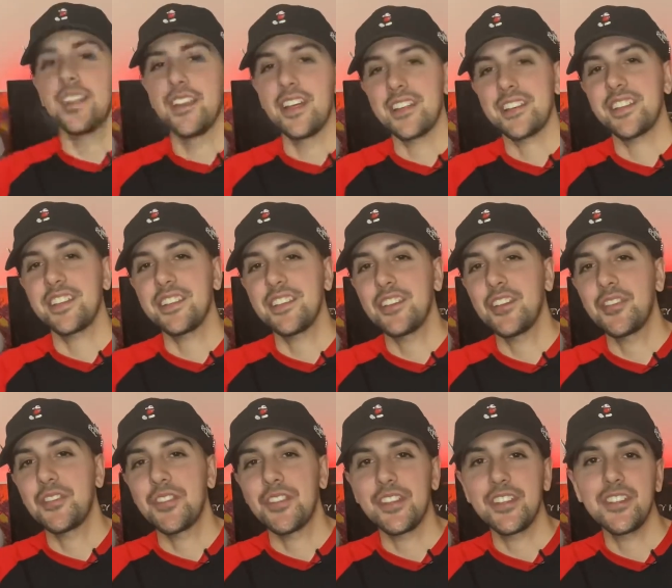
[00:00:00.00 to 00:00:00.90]
that's going to do
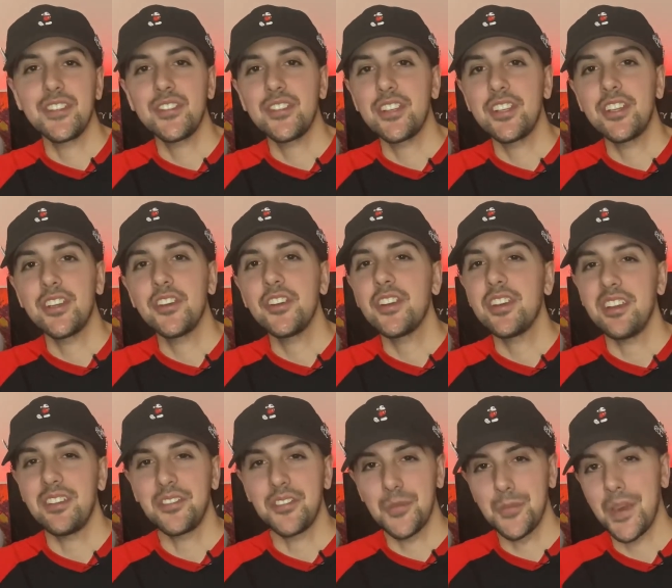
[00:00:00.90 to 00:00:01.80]
it for this video.
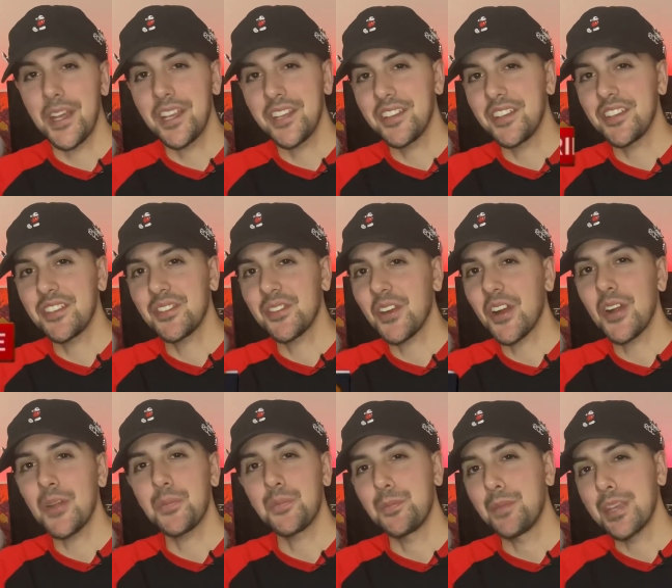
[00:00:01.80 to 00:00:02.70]
If you made it this
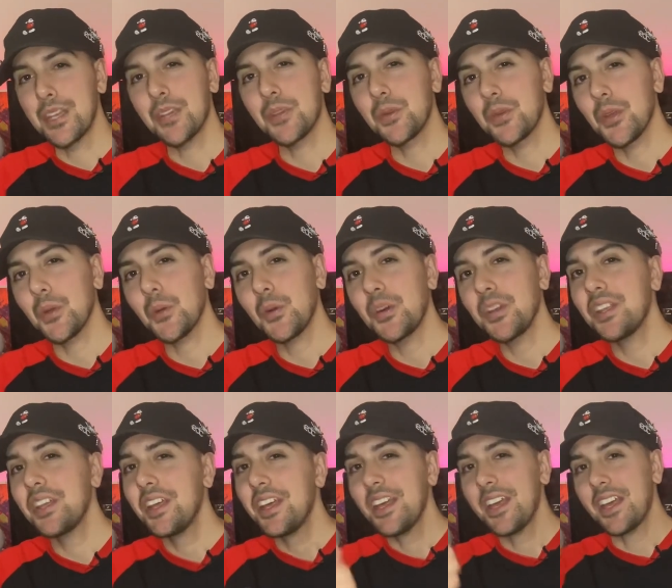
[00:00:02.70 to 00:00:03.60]
far, be a real one
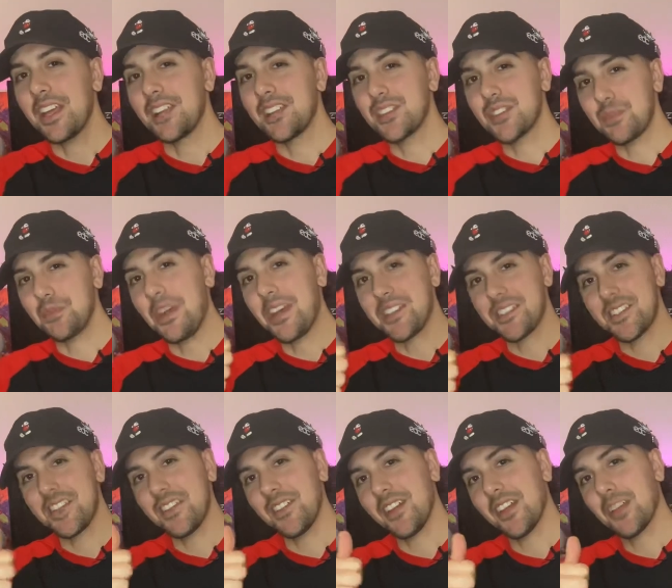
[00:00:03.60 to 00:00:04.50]
and smash
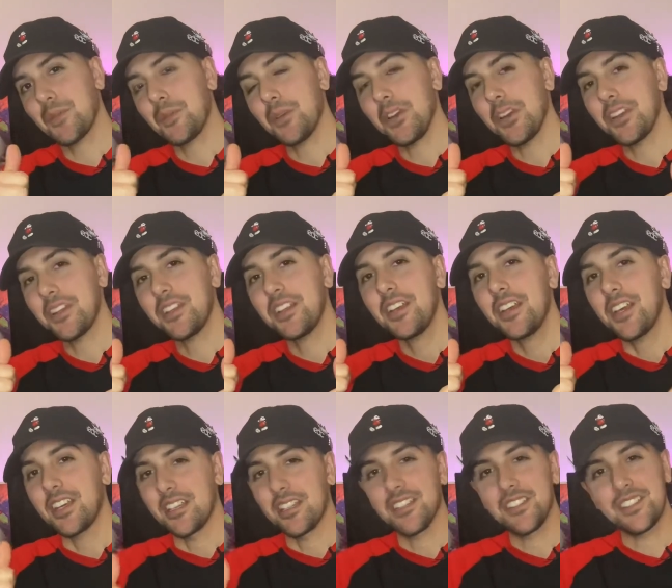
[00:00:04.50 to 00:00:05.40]
that like button
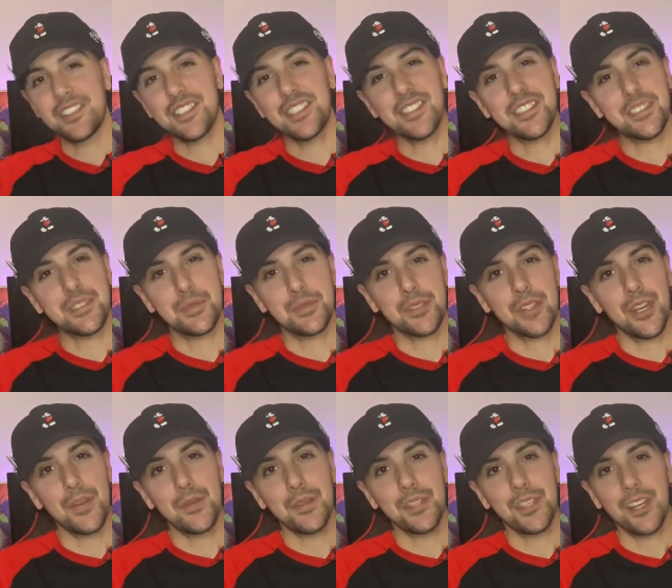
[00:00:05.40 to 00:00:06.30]
and consider
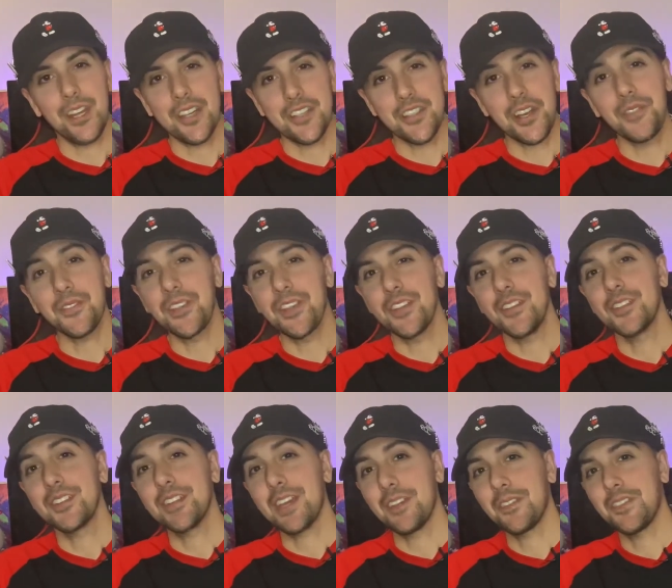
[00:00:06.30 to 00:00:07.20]
subscribing. I drop
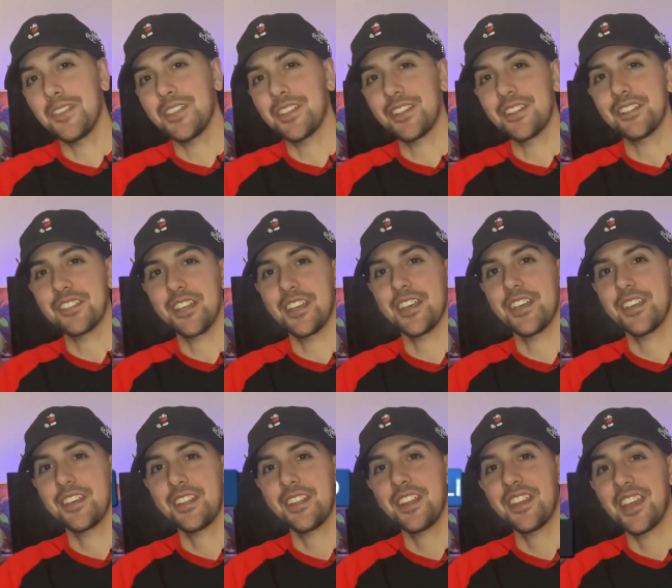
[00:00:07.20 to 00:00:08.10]
videos every Thursday.
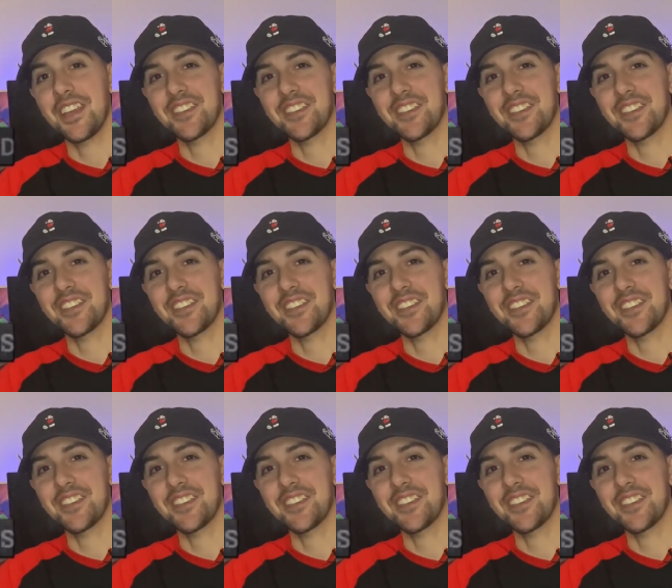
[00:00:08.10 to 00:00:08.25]
Thanks